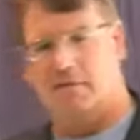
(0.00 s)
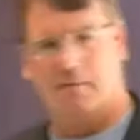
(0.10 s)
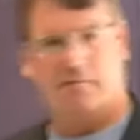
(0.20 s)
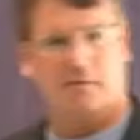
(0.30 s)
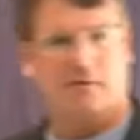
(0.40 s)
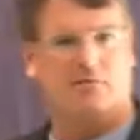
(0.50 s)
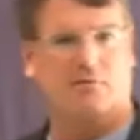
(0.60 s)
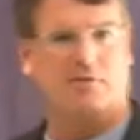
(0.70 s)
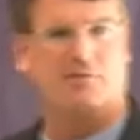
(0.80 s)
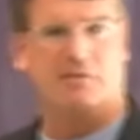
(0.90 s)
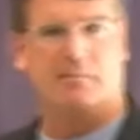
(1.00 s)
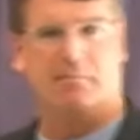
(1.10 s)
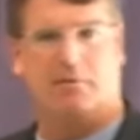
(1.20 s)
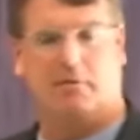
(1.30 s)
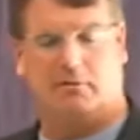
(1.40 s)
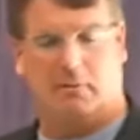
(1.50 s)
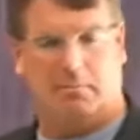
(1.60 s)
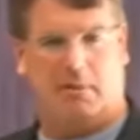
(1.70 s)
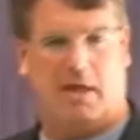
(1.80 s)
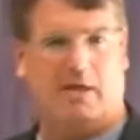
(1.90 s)
the construction of the
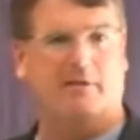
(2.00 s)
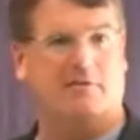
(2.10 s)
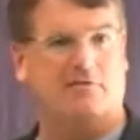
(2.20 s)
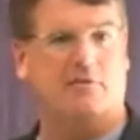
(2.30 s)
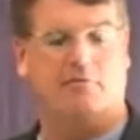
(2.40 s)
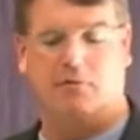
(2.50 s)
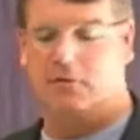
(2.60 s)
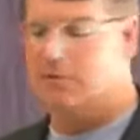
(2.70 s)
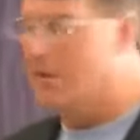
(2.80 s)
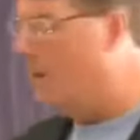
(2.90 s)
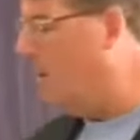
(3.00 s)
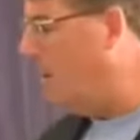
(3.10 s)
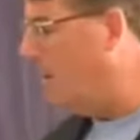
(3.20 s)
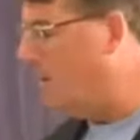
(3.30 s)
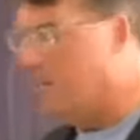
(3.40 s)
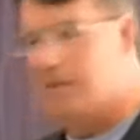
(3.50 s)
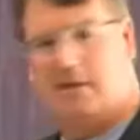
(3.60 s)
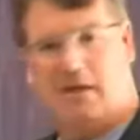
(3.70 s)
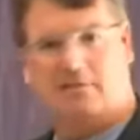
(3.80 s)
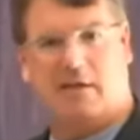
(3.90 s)
plant and so forth. But
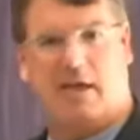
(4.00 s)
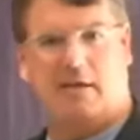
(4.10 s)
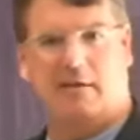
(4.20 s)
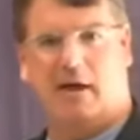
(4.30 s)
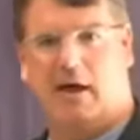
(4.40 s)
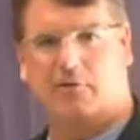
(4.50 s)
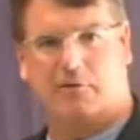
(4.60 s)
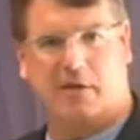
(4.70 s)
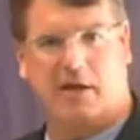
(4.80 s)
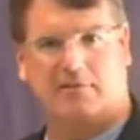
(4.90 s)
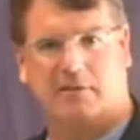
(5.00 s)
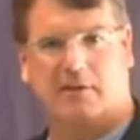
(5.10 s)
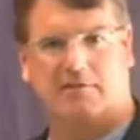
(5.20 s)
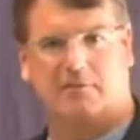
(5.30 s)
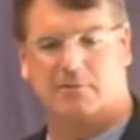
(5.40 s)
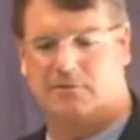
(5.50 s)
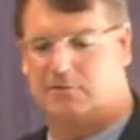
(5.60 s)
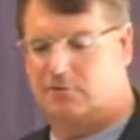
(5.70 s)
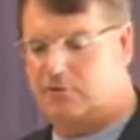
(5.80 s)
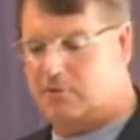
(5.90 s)
then as they had 100,000
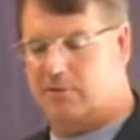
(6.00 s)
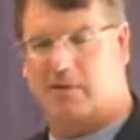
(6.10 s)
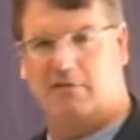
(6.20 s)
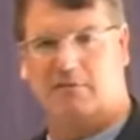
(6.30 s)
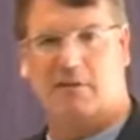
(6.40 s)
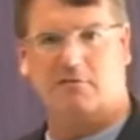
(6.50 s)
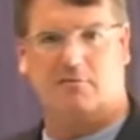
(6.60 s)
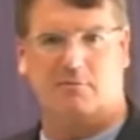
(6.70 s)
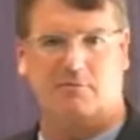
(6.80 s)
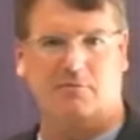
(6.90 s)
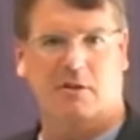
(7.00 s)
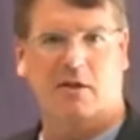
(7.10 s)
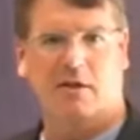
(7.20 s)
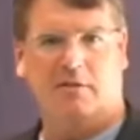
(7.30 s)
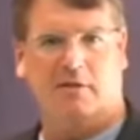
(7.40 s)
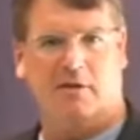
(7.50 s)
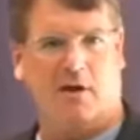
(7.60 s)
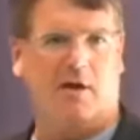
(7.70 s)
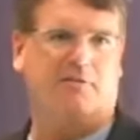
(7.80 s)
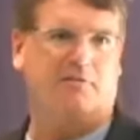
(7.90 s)
customers or 200,000 customers, the
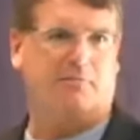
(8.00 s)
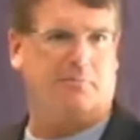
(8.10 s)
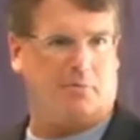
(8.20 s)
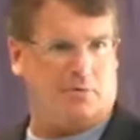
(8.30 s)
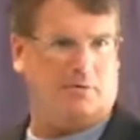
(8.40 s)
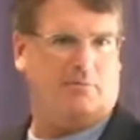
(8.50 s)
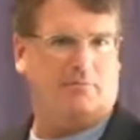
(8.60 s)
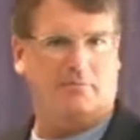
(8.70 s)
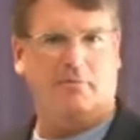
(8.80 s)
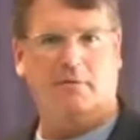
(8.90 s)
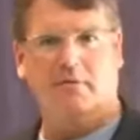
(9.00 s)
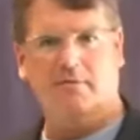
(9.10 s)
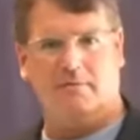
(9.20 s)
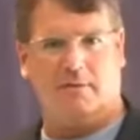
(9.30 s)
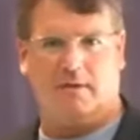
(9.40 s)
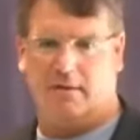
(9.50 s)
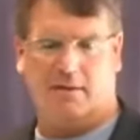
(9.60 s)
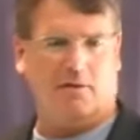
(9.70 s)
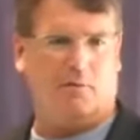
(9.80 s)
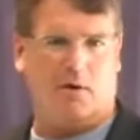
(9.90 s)
cost per
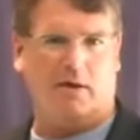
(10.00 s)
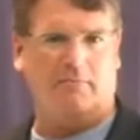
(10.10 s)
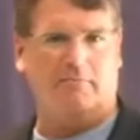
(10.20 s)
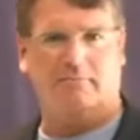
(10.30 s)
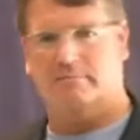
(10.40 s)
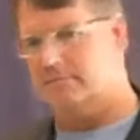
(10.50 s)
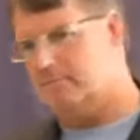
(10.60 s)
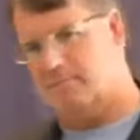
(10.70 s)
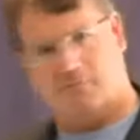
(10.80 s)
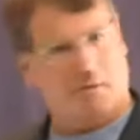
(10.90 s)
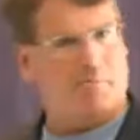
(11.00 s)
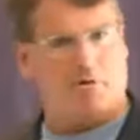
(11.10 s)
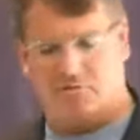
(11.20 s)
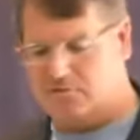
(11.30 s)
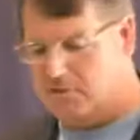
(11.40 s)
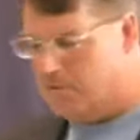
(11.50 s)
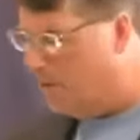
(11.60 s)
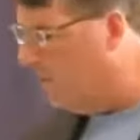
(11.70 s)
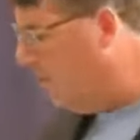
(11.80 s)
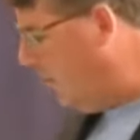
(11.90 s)
kilowatt approached
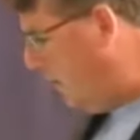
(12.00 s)
zero.